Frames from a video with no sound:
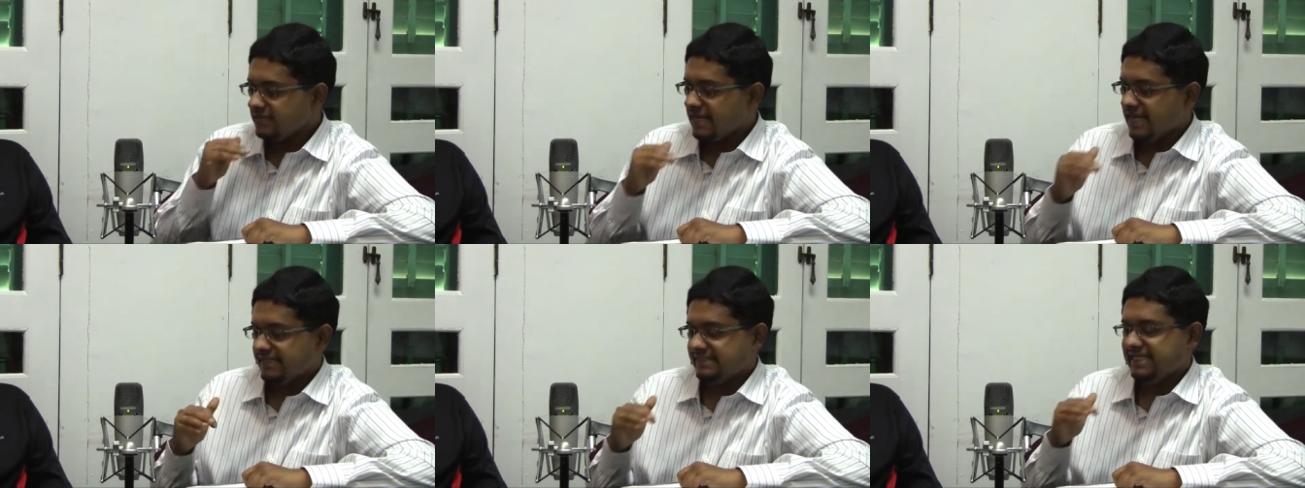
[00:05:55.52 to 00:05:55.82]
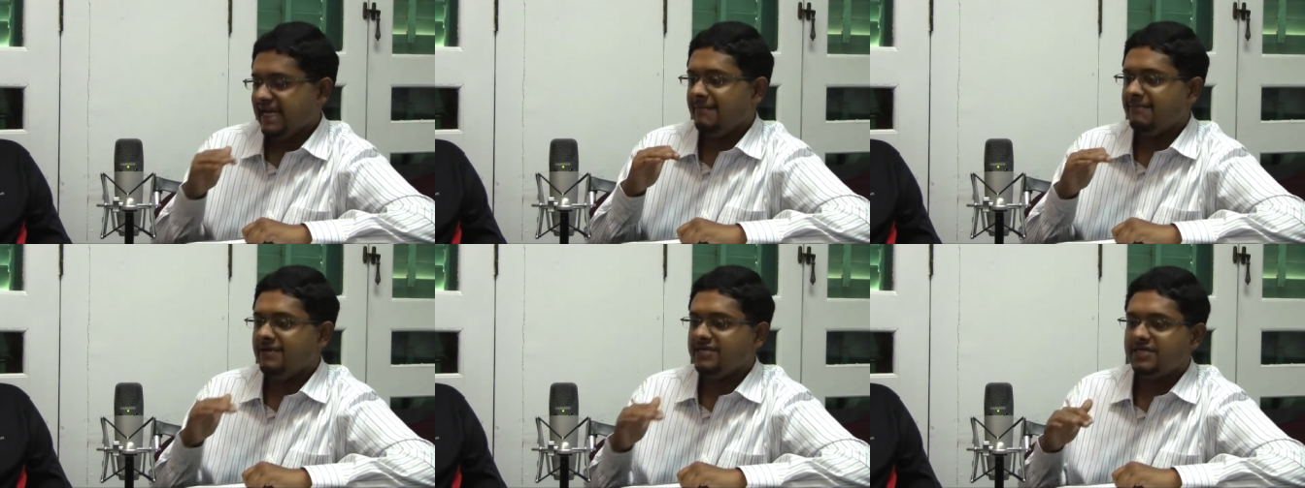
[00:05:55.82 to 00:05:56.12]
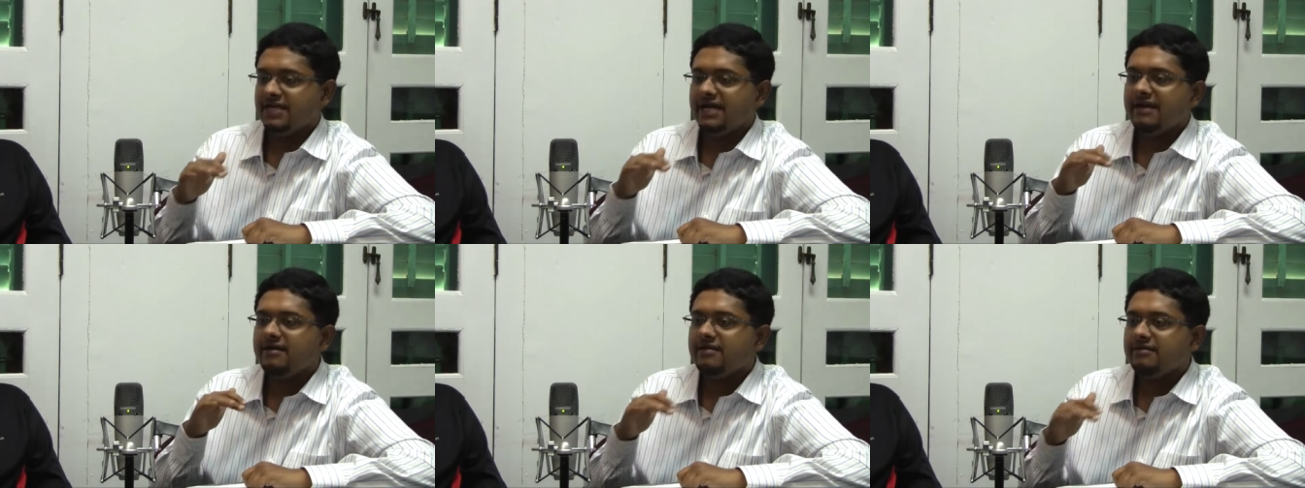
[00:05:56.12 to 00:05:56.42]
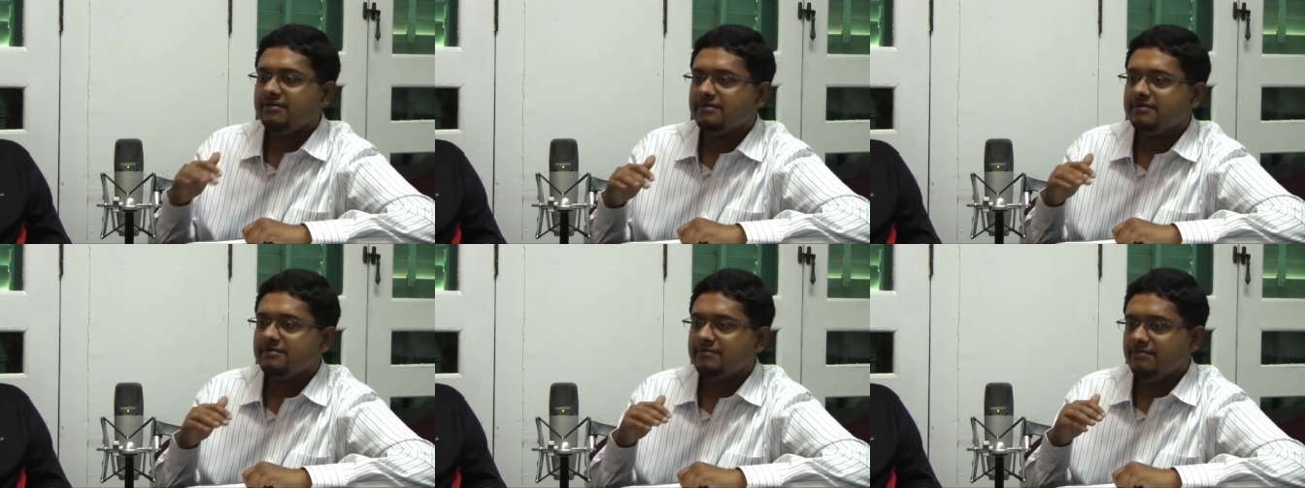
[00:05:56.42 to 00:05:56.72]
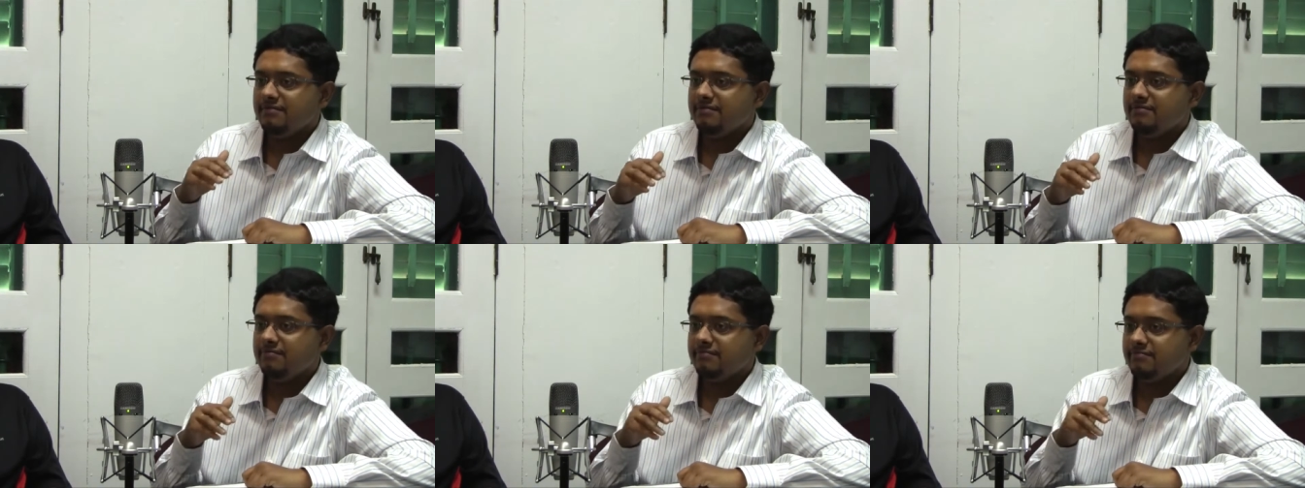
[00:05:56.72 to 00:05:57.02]
establishing
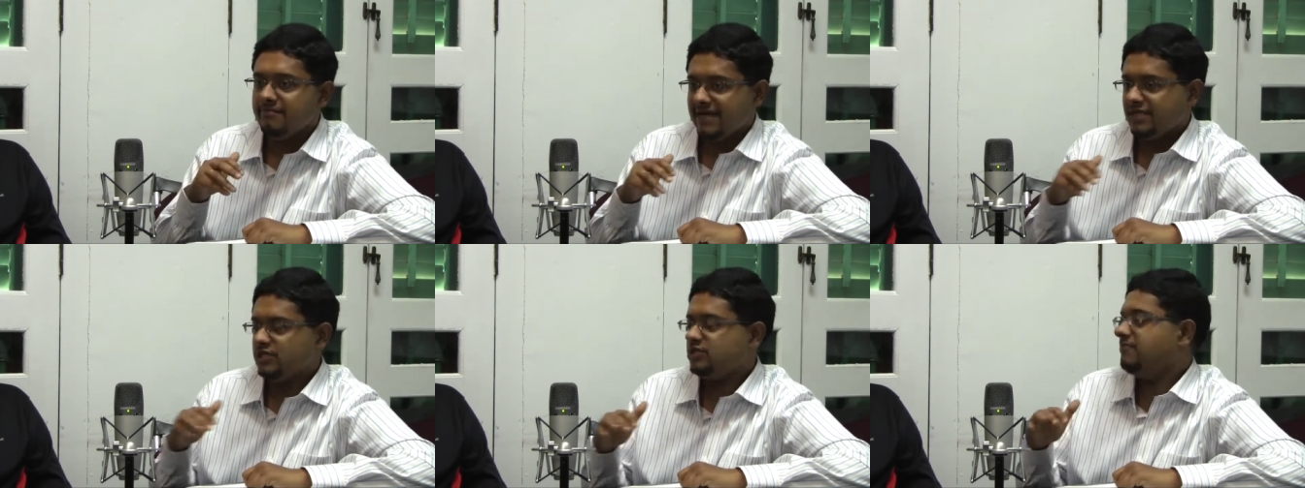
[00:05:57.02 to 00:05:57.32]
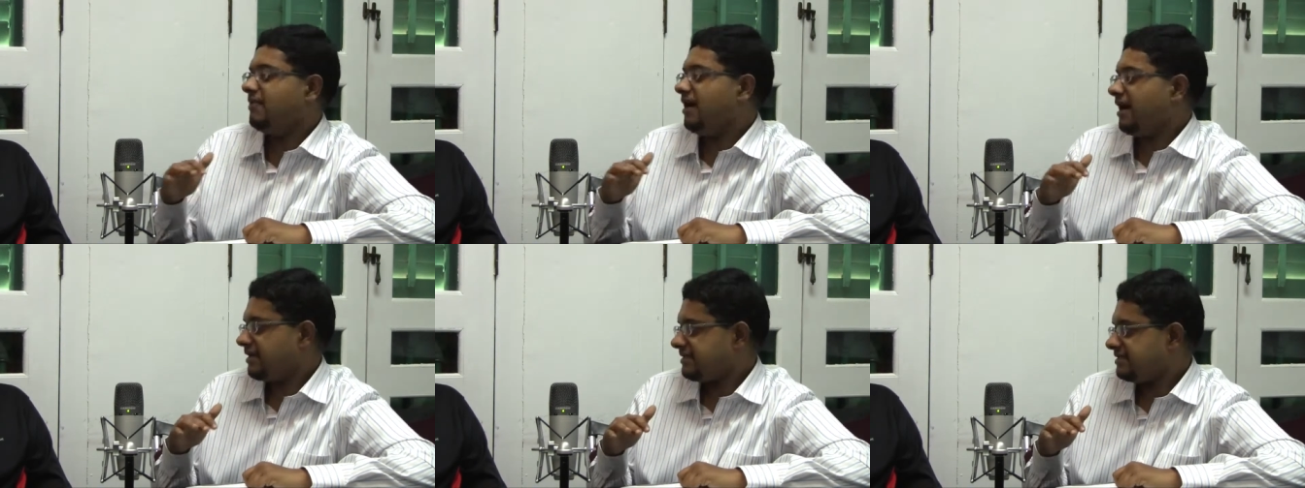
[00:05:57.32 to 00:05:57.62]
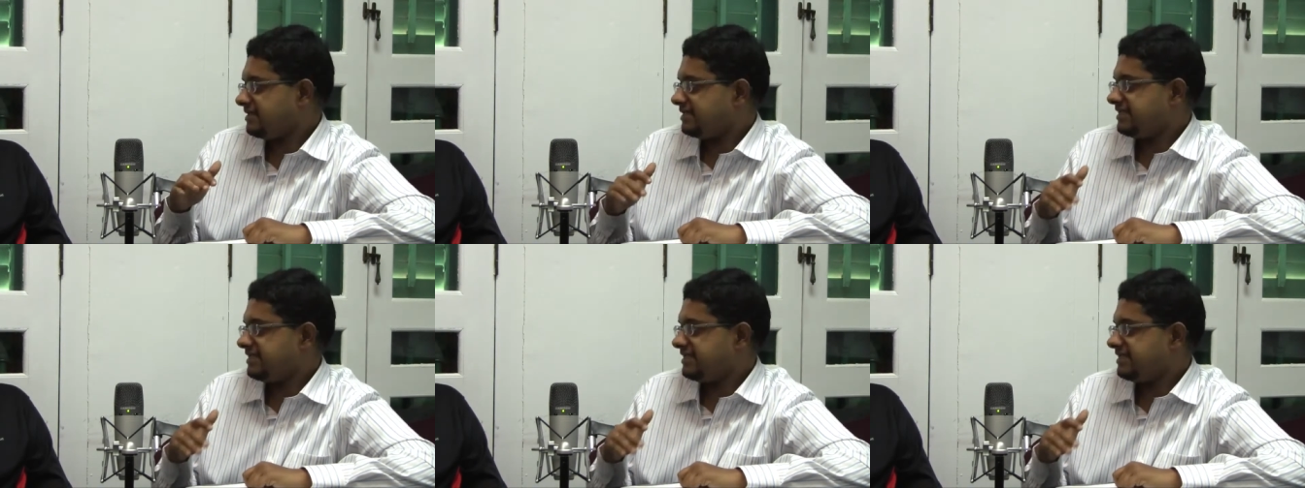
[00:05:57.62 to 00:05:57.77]
benchmarks,